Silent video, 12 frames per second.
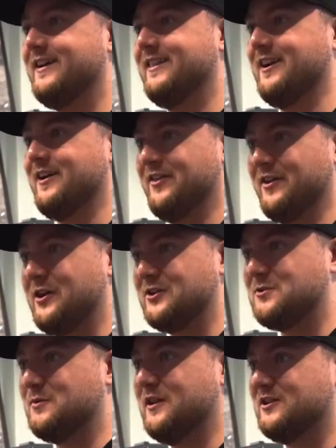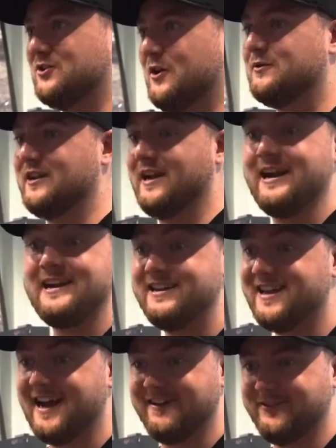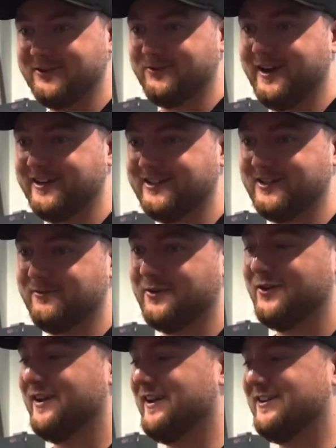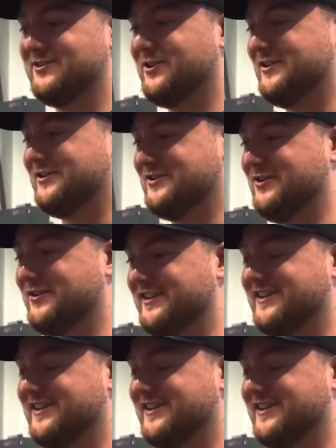The customer that saw was like, I need to have this watch, and we were like, it's already sold.